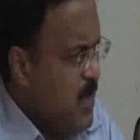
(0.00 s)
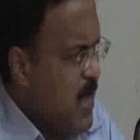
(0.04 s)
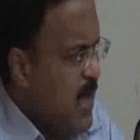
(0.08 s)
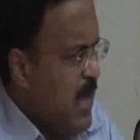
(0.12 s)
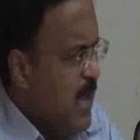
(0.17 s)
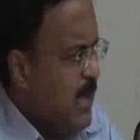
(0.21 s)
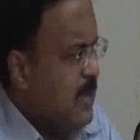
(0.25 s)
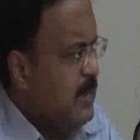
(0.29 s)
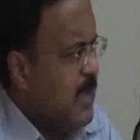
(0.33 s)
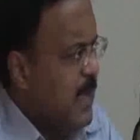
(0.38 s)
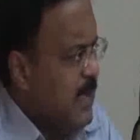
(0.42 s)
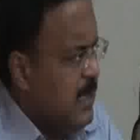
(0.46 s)

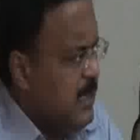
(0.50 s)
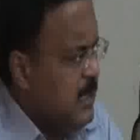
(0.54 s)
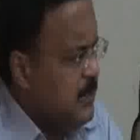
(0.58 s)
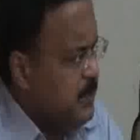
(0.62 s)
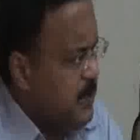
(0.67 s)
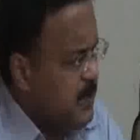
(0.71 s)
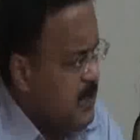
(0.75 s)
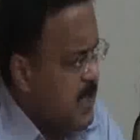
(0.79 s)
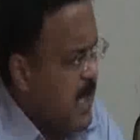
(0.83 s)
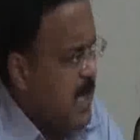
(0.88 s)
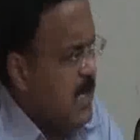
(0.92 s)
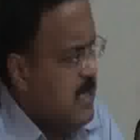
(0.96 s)
And that is
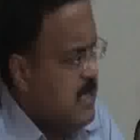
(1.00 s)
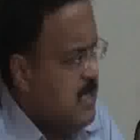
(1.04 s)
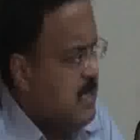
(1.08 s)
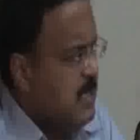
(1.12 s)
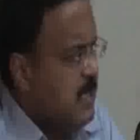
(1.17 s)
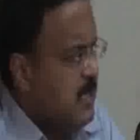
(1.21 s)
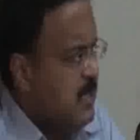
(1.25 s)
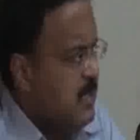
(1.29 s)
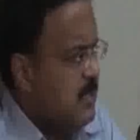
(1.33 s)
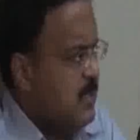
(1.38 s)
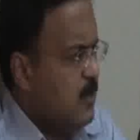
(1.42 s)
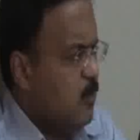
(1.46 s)
precisely the
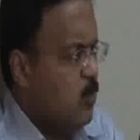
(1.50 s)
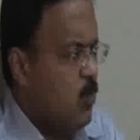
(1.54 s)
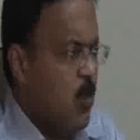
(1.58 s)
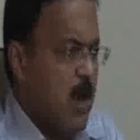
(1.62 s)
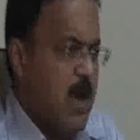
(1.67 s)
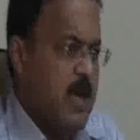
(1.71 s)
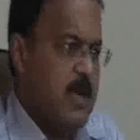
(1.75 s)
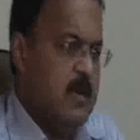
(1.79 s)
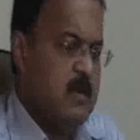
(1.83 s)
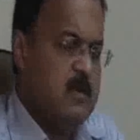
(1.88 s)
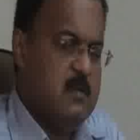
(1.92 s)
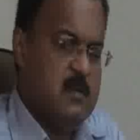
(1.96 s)
reason
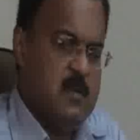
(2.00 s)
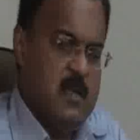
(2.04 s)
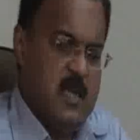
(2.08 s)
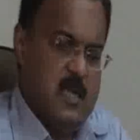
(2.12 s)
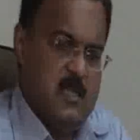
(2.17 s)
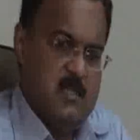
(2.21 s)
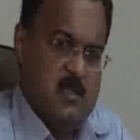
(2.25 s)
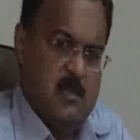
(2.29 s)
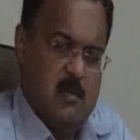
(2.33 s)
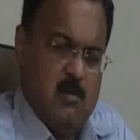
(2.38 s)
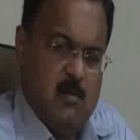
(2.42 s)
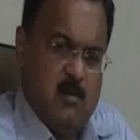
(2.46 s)
why
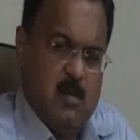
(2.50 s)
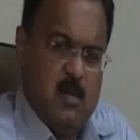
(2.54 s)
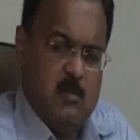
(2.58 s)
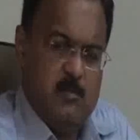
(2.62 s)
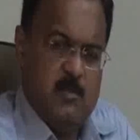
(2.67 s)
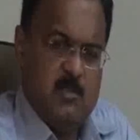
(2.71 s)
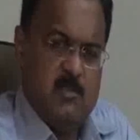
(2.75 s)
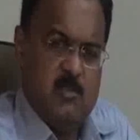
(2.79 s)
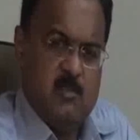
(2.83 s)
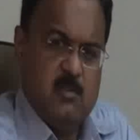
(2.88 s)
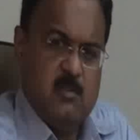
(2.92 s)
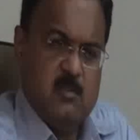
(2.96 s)
International Law
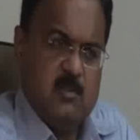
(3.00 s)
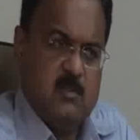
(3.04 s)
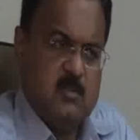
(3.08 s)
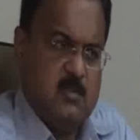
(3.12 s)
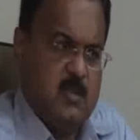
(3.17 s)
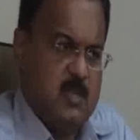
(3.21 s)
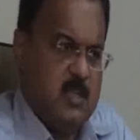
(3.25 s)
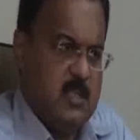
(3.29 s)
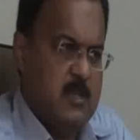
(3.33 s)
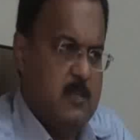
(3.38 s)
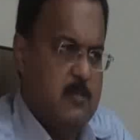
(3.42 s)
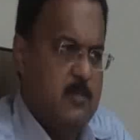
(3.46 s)
Commission is studying.